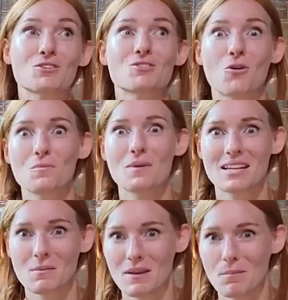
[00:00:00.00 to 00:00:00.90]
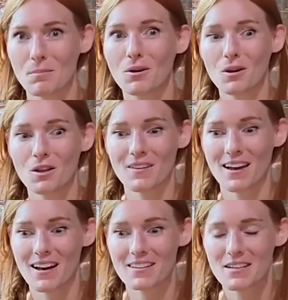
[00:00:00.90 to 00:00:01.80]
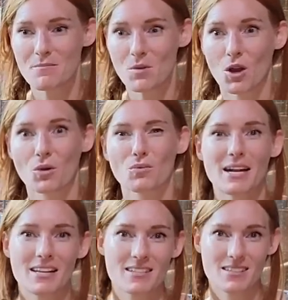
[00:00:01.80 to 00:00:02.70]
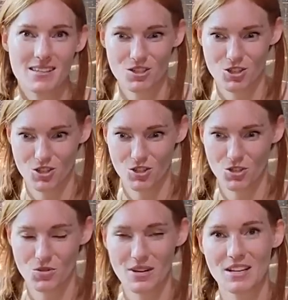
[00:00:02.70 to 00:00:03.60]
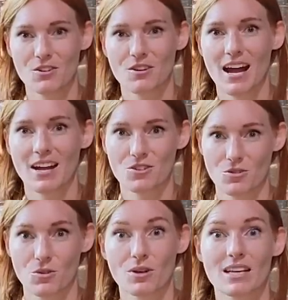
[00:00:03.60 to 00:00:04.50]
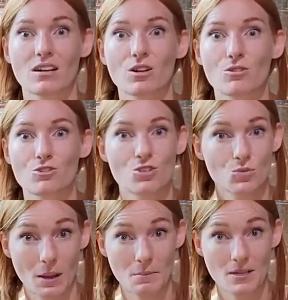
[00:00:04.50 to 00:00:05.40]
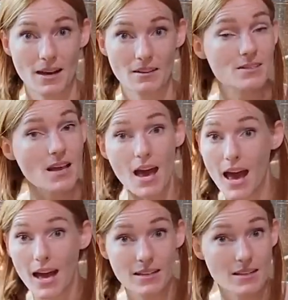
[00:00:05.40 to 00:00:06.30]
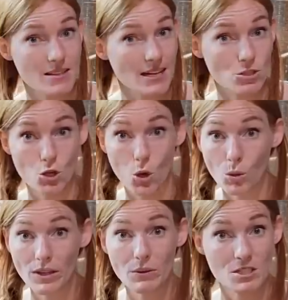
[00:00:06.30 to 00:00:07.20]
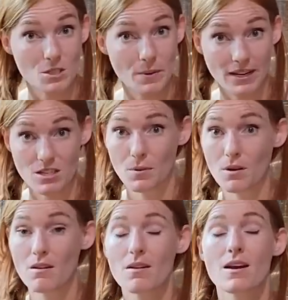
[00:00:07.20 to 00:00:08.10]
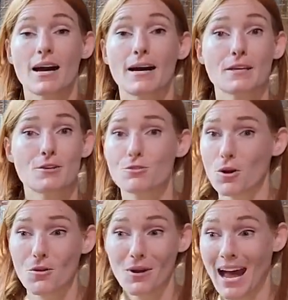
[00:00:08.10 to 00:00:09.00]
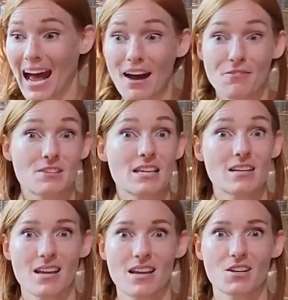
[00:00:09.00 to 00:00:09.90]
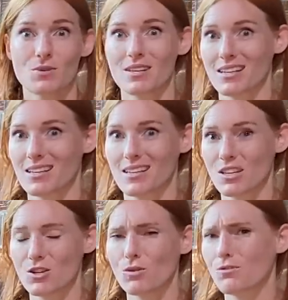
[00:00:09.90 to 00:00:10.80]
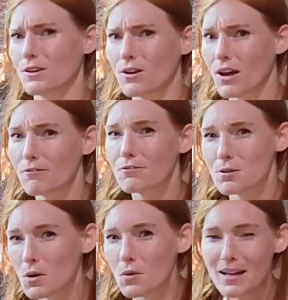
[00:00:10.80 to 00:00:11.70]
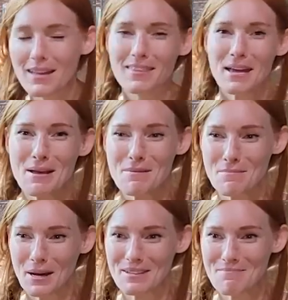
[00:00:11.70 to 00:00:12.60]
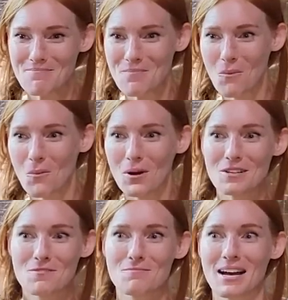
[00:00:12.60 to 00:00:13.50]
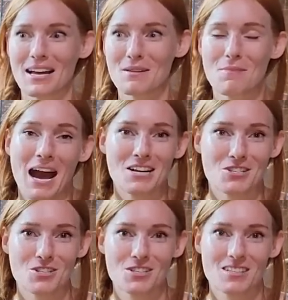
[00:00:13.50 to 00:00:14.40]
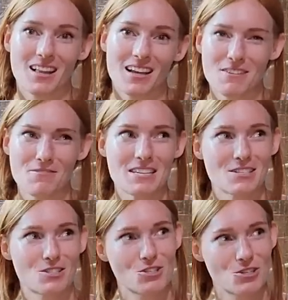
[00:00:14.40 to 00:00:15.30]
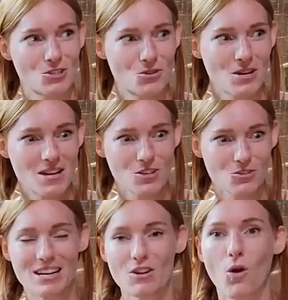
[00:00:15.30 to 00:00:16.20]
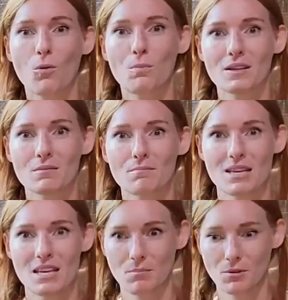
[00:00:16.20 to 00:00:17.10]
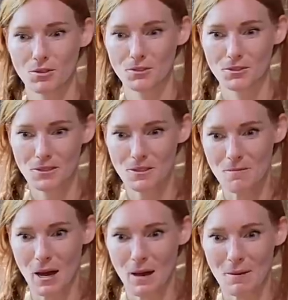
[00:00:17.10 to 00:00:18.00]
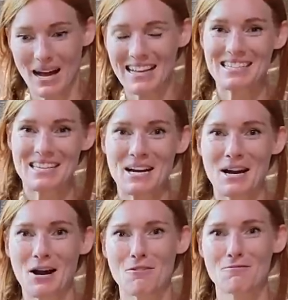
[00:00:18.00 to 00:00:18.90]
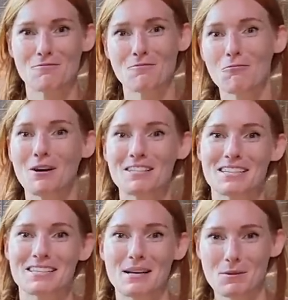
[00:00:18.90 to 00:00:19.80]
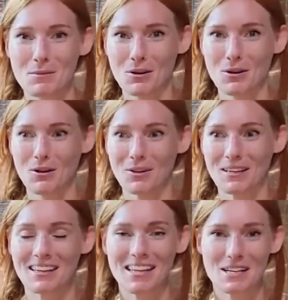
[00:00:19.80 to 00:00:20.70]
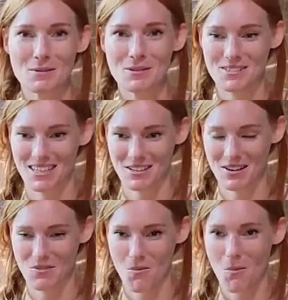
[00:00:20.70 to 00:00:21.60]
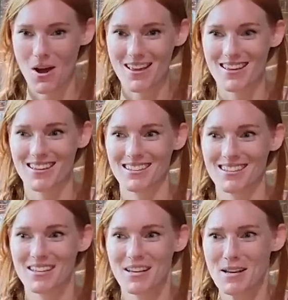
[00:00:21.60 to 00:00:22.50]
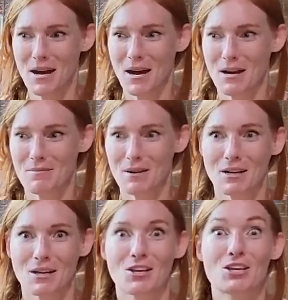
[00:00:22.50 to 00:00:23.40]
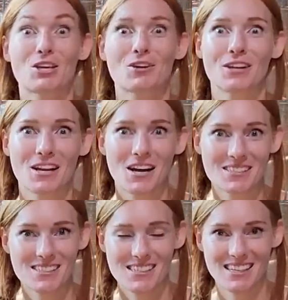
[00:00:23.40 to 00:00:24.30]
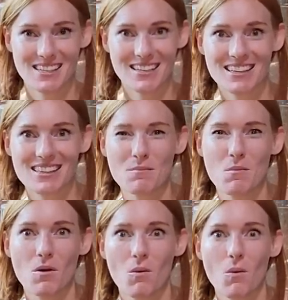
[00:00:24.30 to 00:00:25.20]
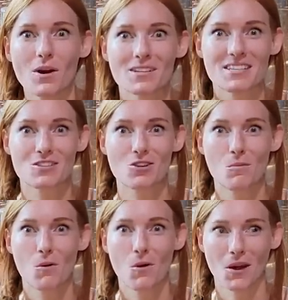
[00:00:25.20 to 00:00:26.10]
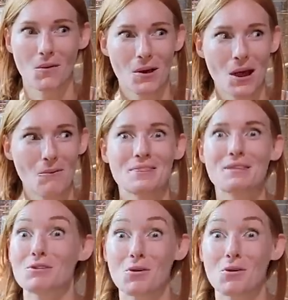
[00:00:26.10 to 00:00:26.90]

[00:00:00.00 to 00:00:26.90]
so many people that are reticent to interact or, or get close to reptiles, and that's totally respectable. Uh, you don't have to engage with anything that you don't feel comfortable with, but one of my passions in life is to try and open people's um, idea of what's acceptable in animals and, and what is um, a, a, curiosity and, and, get them wanting to know more. I want, I want them to